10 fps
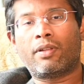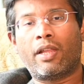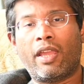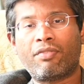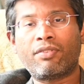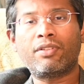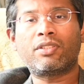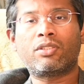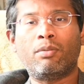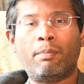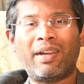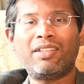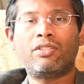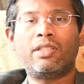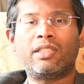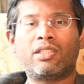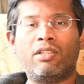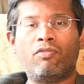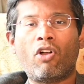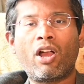efforts to bridge this
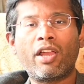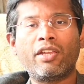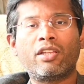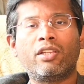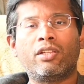divide